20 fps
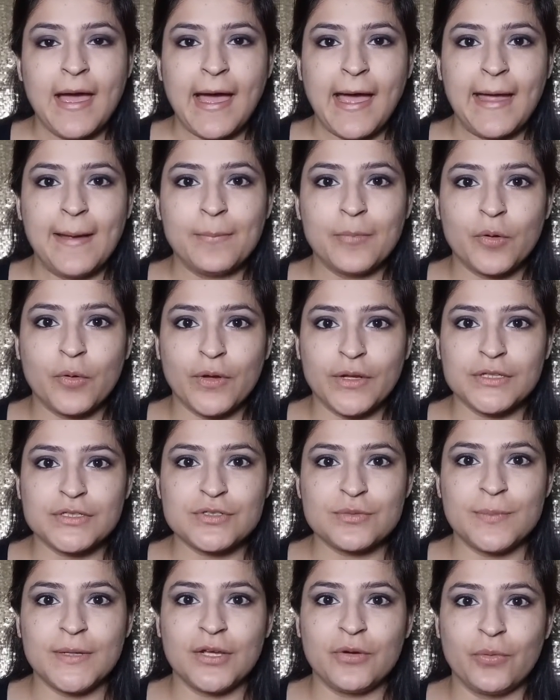I am going
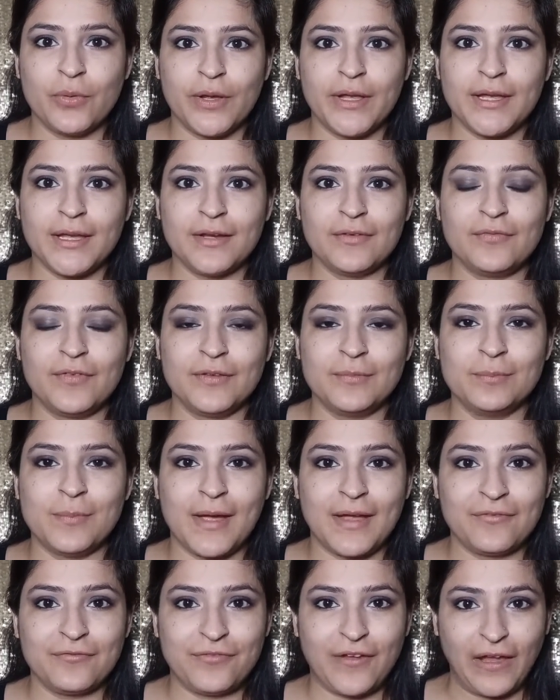to be going in with
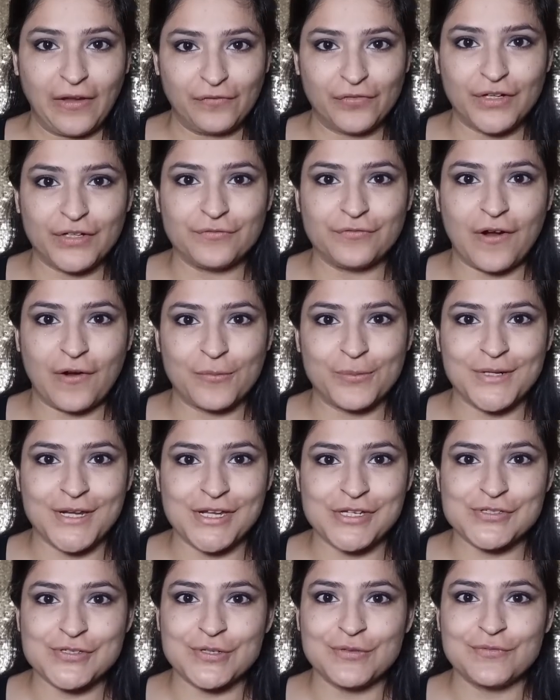my favorite
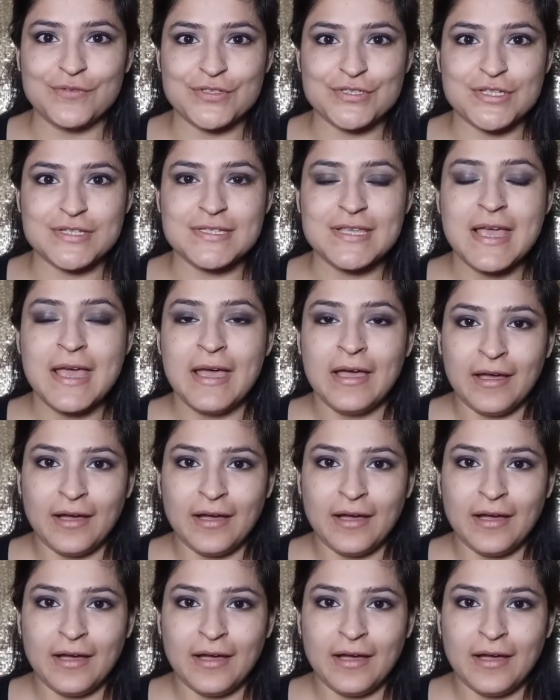foundation, which is